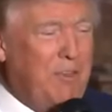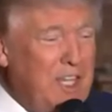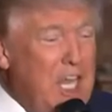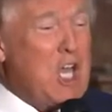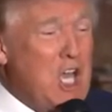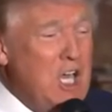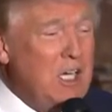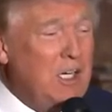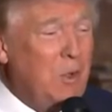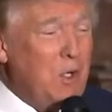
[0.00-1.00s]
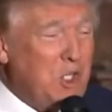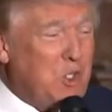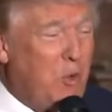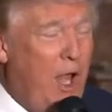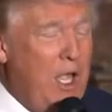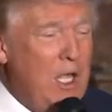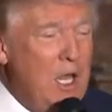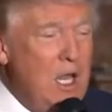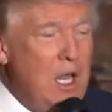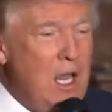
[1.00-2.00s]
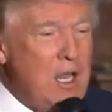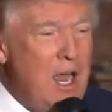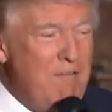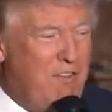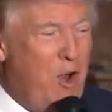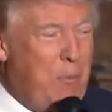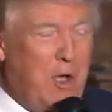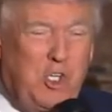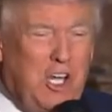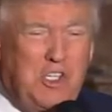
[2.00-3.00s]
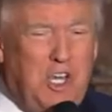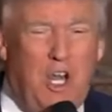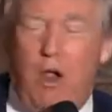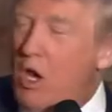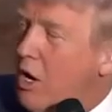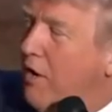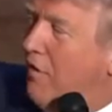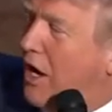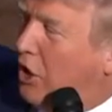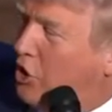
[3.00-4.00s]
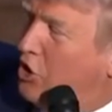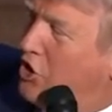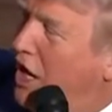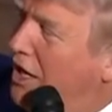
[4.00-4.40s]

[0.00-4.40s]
of the Year, which is great. I'm very proud. She doesn't know. Ivanka, just